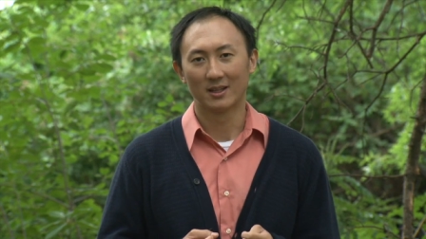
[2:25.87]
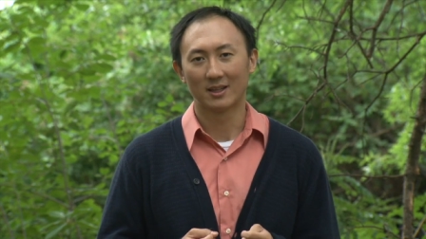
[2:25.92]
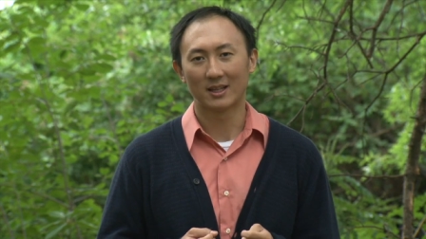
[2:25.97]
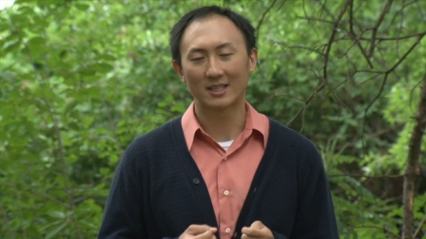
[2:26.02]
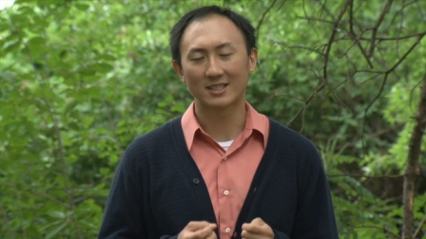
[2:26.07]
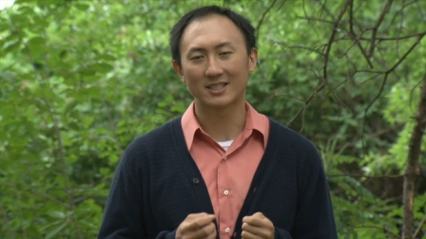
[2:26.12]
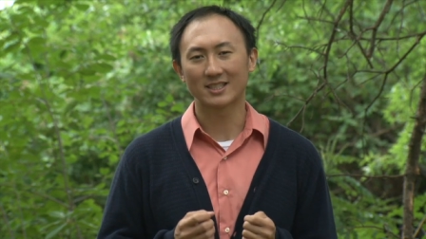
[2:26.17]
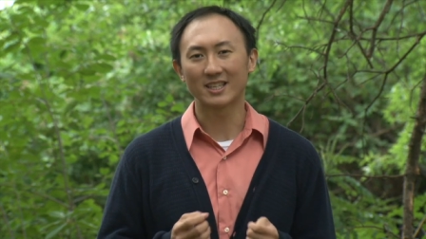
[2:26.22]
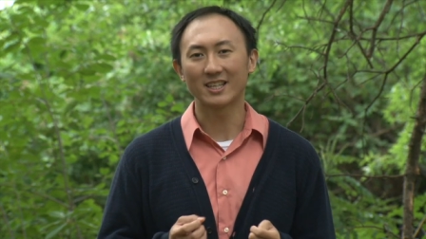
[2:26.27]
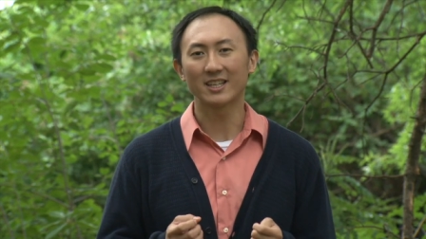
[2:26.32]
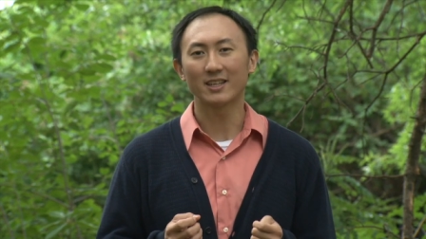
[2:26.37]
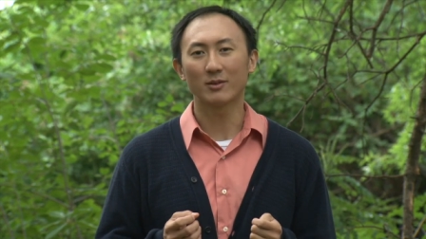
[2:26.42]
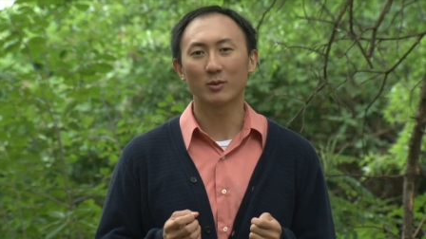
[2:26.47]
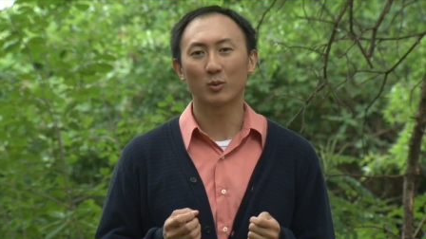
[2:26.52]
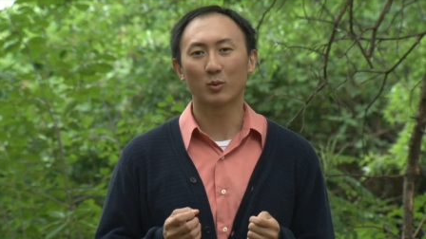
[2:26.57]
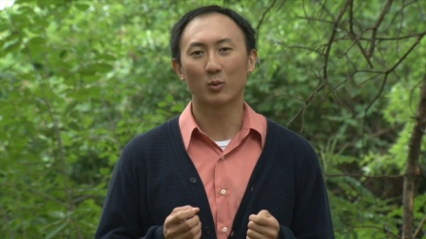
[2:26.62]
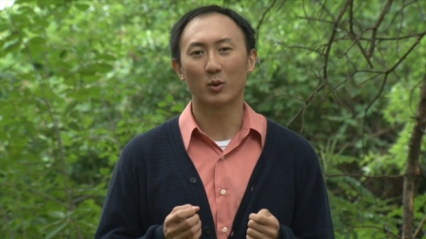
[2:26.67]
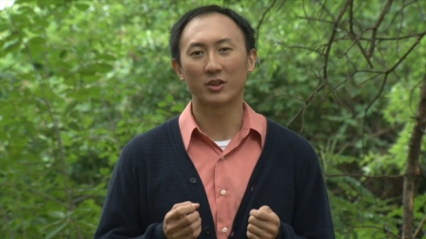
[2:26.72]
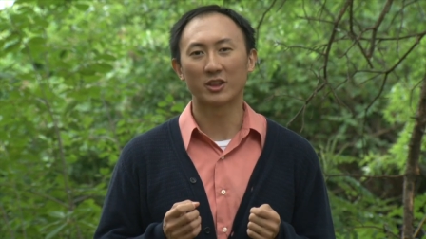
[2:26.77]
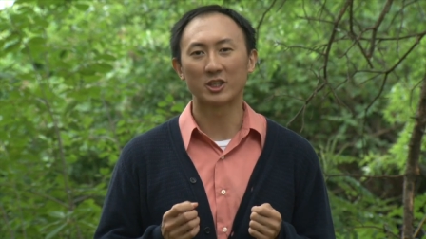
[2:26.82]
Let's see
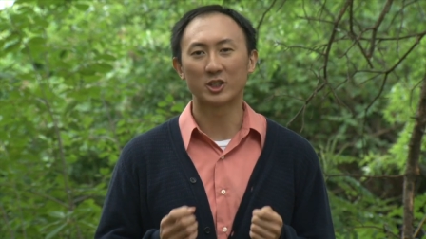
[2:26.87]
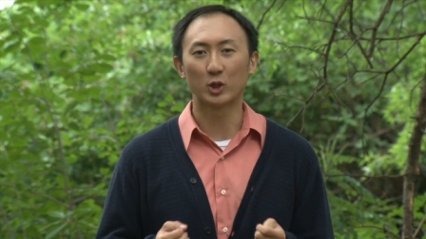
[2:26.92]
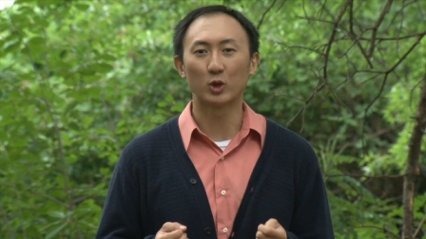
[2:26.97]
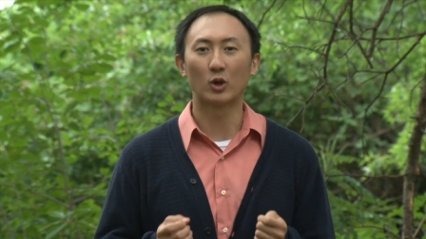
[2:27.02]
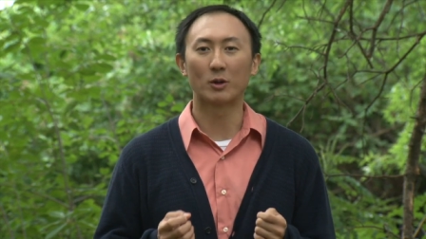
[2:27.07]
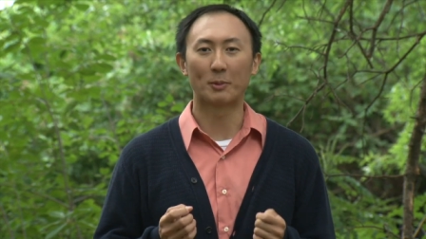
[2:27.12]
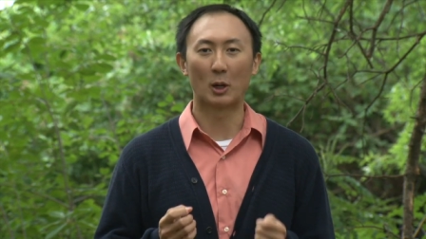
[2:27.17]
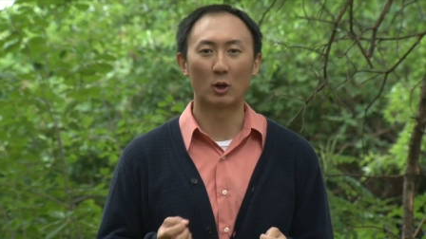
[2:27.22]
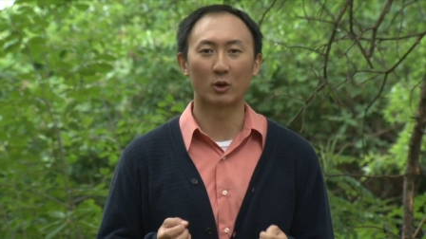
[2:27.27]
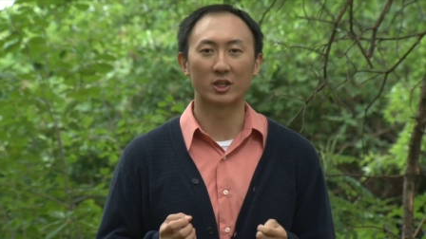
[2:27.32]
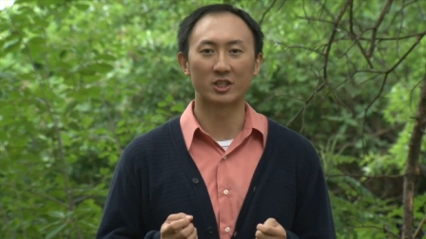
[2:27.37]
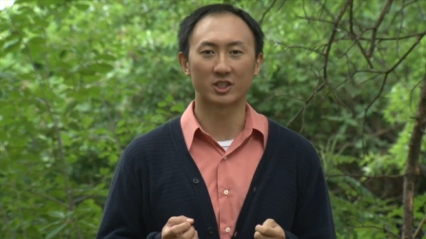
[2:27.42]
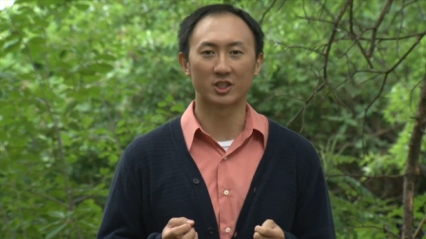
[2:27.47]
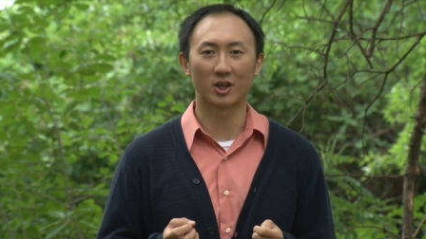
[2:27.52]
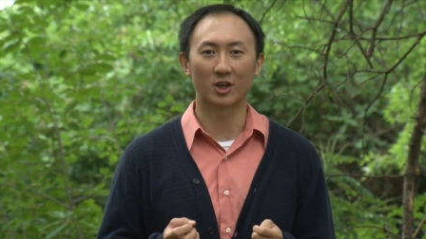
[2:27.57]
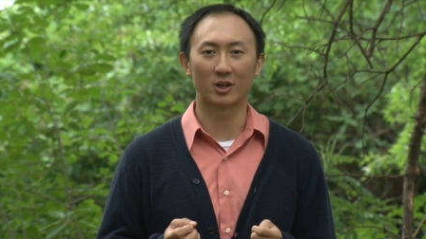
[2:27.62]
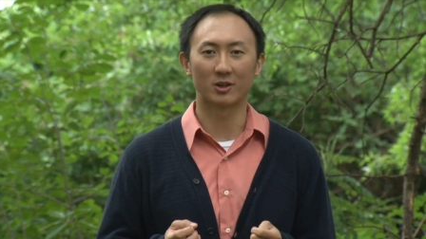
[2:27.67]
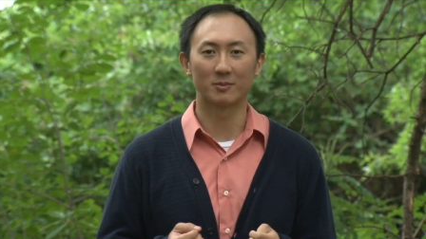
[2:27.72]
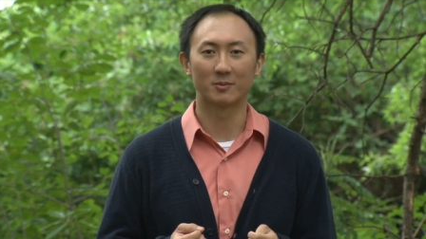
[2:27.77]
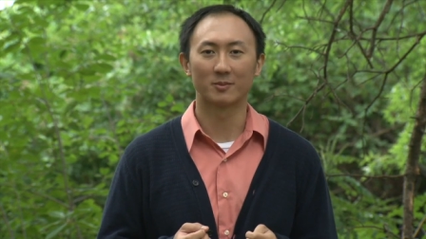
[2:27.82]
what the two opponents
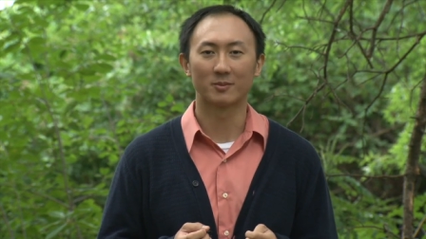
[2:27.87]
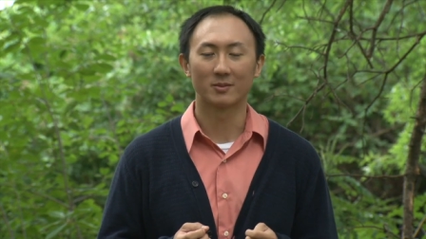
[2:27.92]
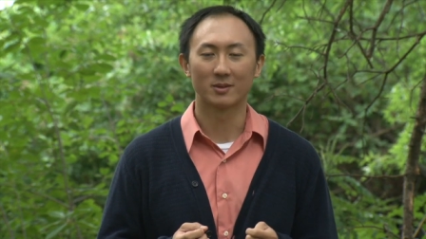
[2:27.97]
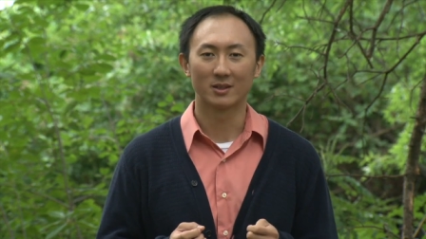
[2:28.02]
are.